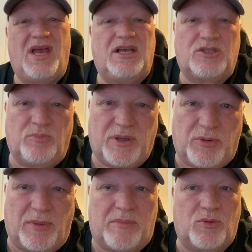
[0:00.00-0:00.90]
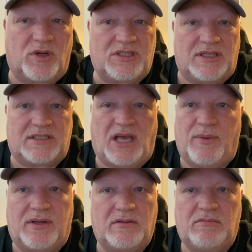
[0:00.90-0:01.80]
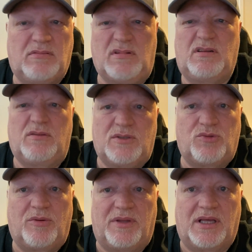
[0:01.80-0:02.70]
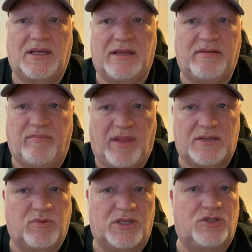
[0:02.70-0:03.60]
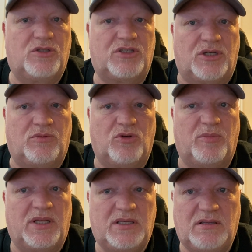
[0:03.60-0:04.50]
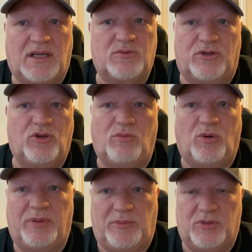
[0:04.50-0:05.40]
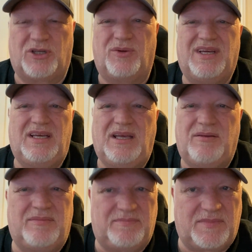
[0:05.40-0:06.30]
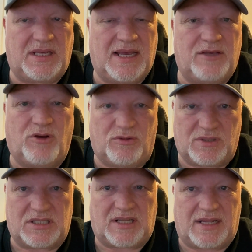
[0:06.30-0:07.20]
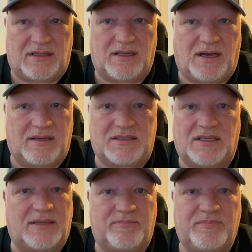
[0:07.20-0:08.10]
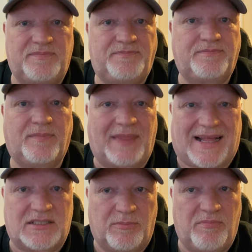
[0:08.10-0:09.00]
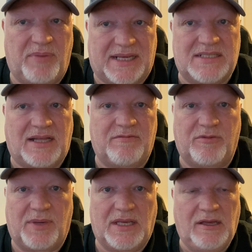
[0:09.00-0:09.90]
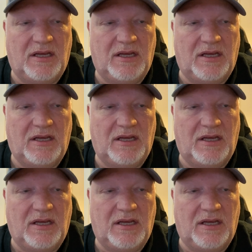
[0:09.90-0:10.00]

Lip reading: some people might be watching this going, well, no, what's wrong with that? That's what you should do normally. That's what normal people do. Yeah, you've got to understand that actually that's a big step for me.